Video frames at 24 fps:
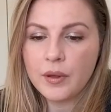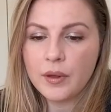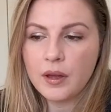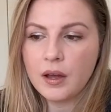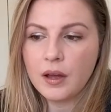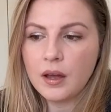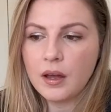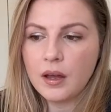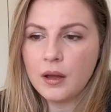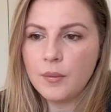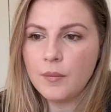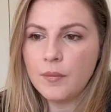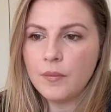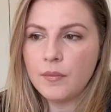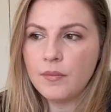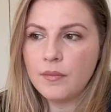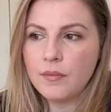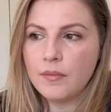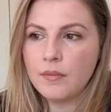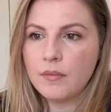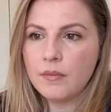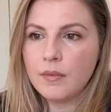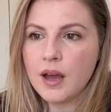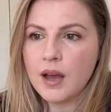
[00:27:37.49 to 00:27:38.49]

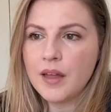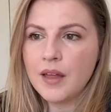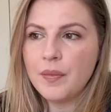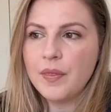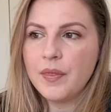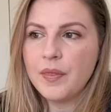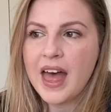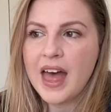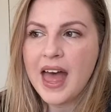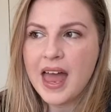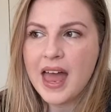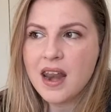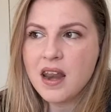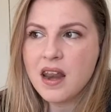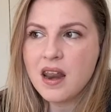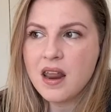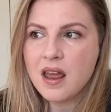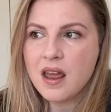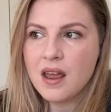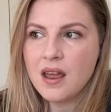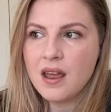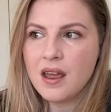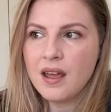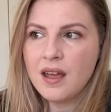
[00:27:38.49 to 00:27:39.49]
Um, and then
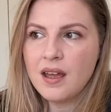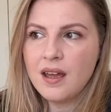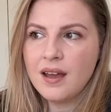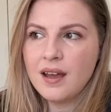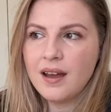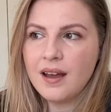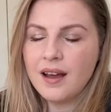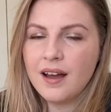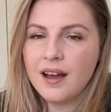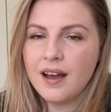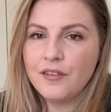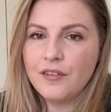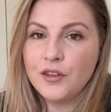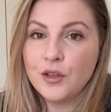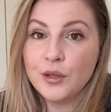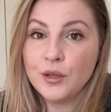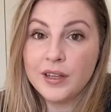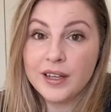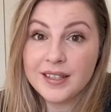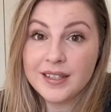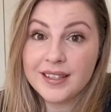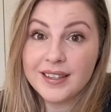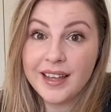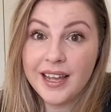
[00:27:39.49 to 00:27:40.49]
a few
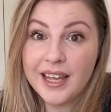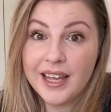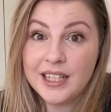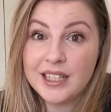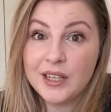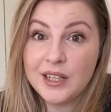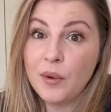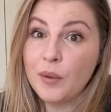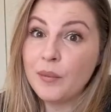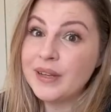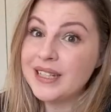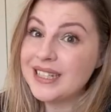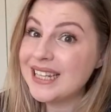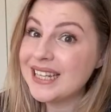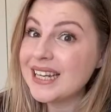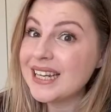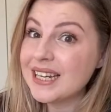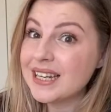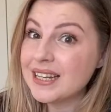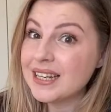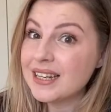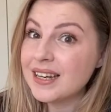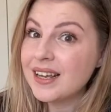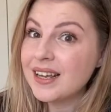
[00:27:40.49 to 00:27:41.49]
years later when we
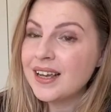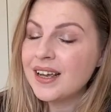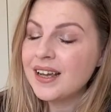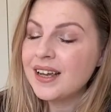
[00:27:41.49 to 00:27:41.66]
didn't,